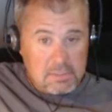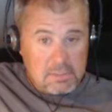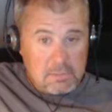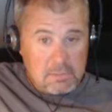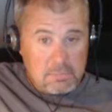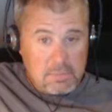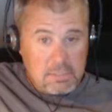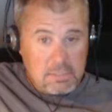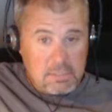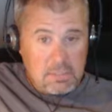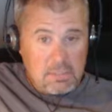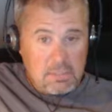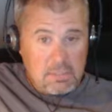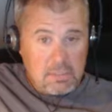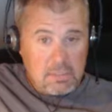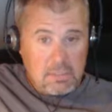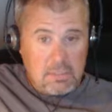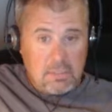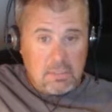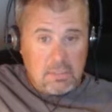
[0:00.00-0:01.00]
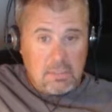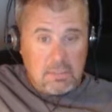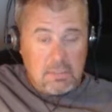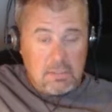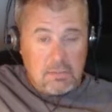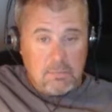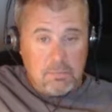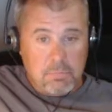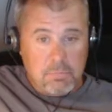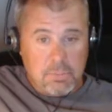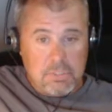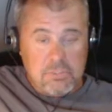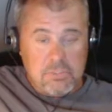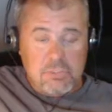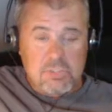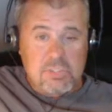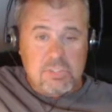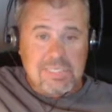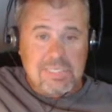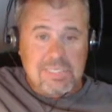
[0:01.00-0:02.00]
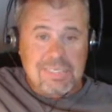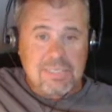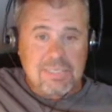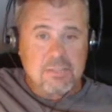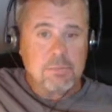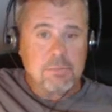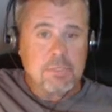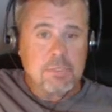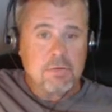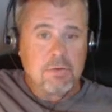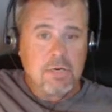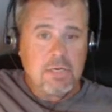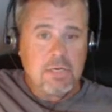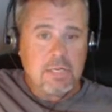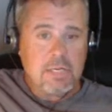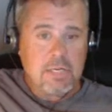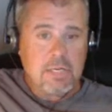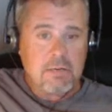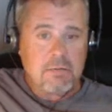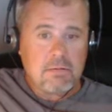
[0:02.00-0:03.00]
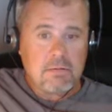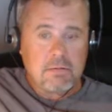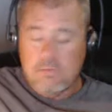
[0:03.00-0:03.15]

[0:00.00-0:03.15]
be, but it's just a guesstimate right now.